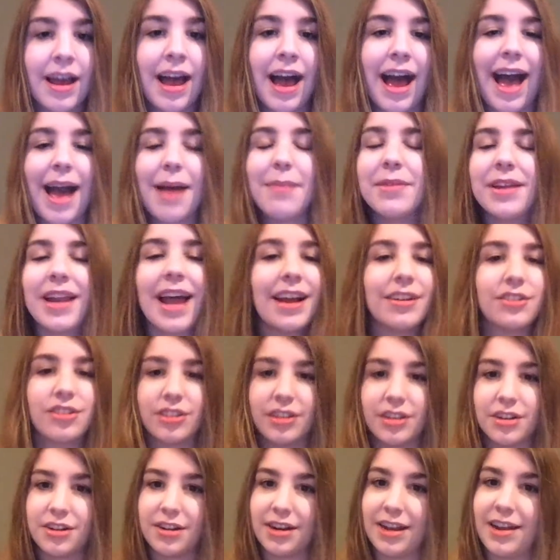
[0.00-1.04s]
I'm a naturally
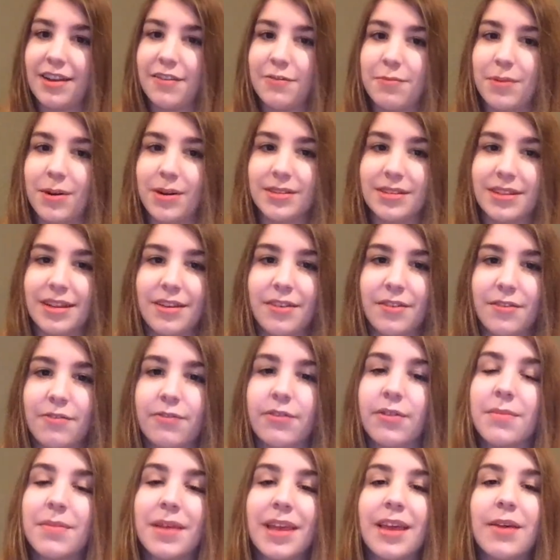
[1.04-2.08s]
creative person.
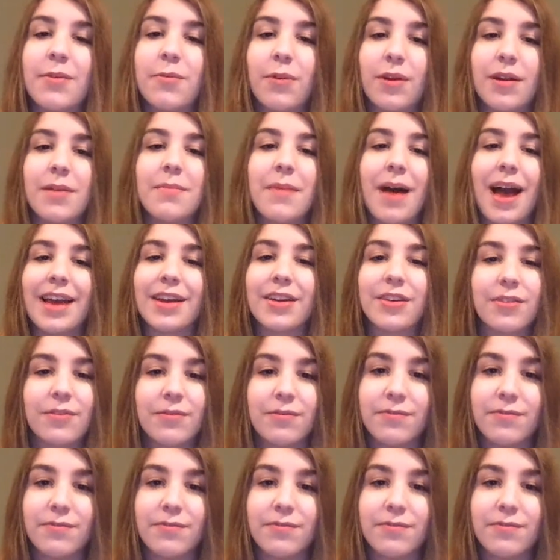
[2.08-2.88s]
For me, one of my